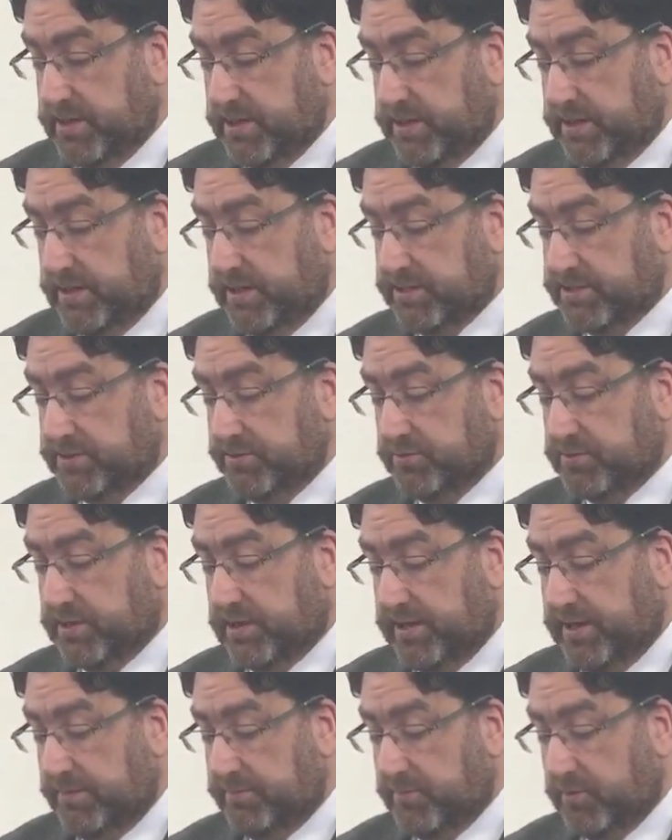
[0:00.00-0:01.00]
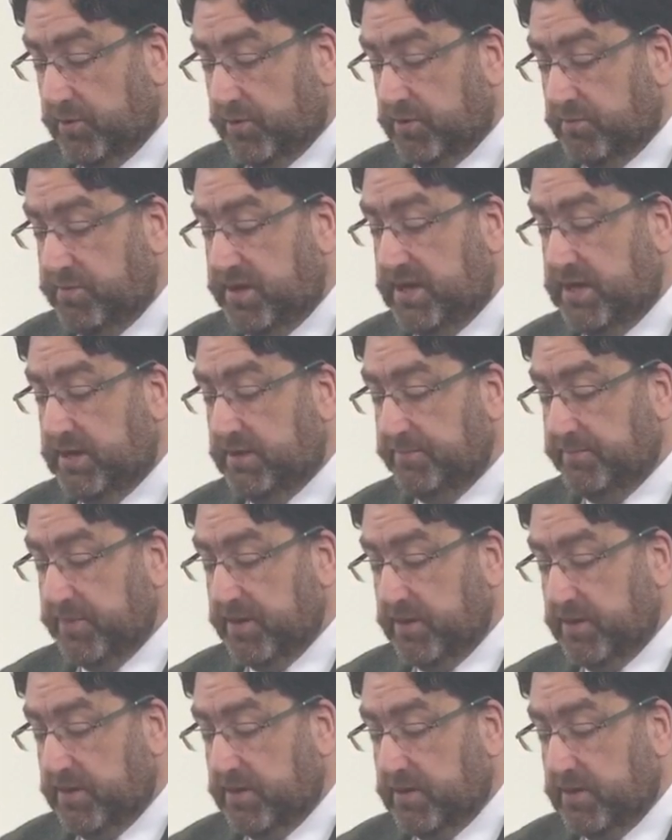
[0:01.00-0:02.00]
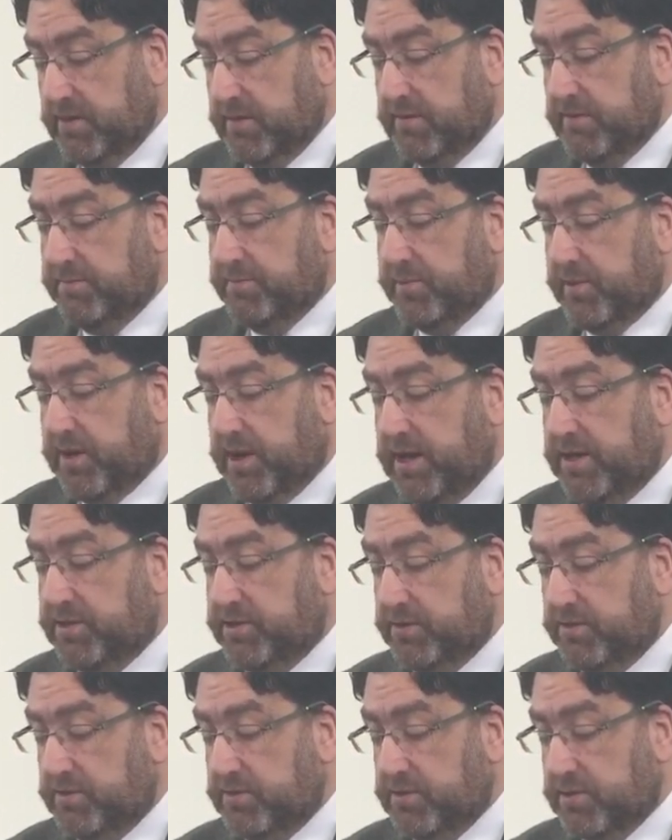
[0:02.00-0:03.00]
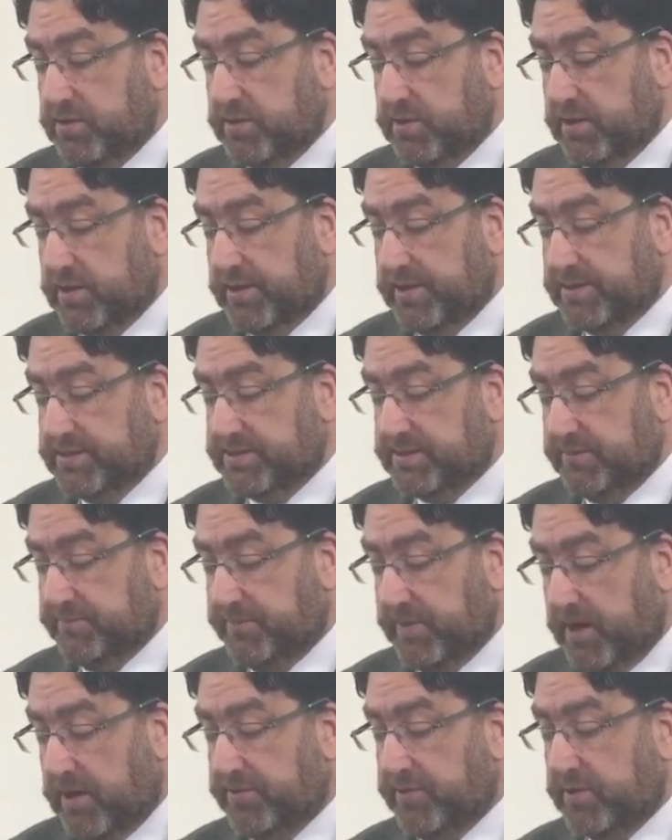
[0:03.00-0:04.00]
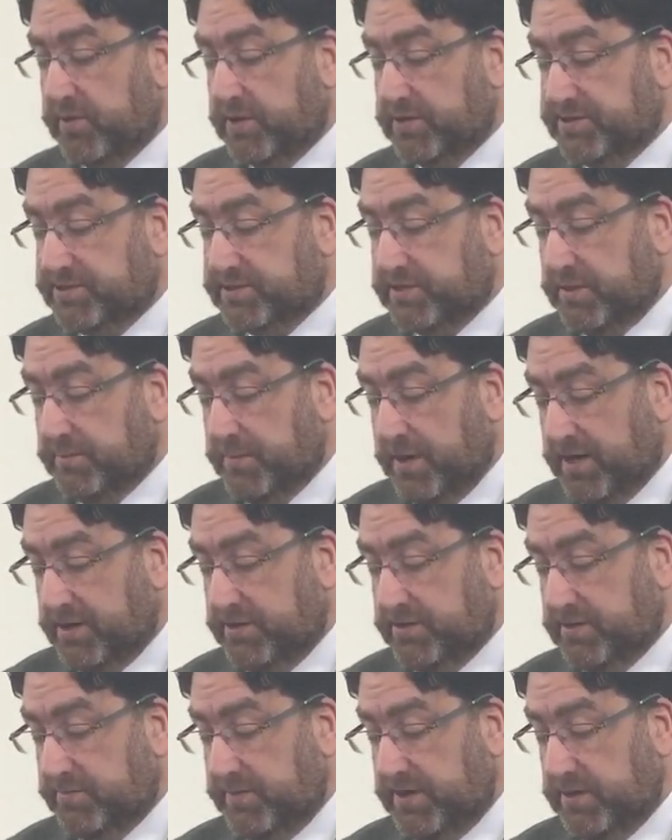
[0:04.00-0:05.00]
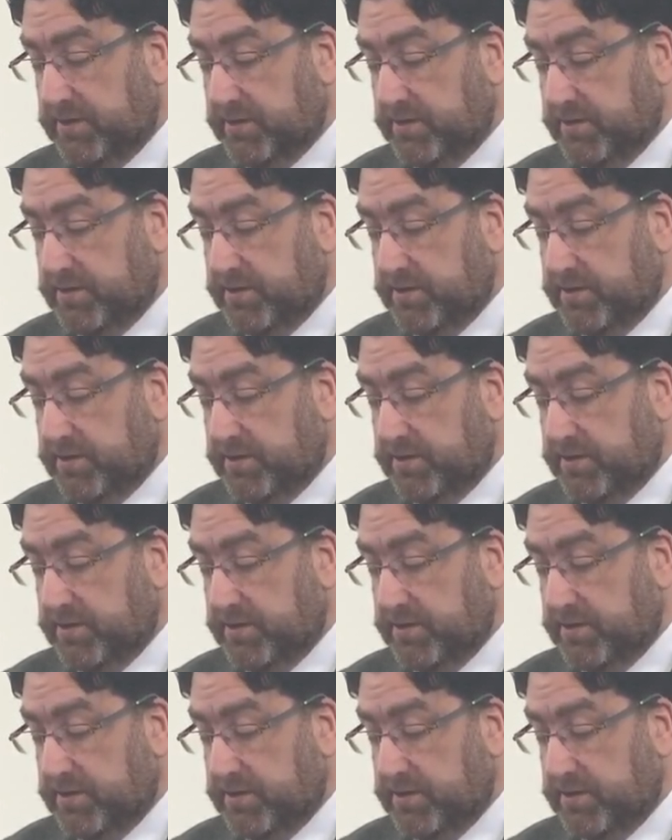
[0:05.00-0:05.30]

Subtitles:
He has no claim on me, but I do as the Father has commanded me,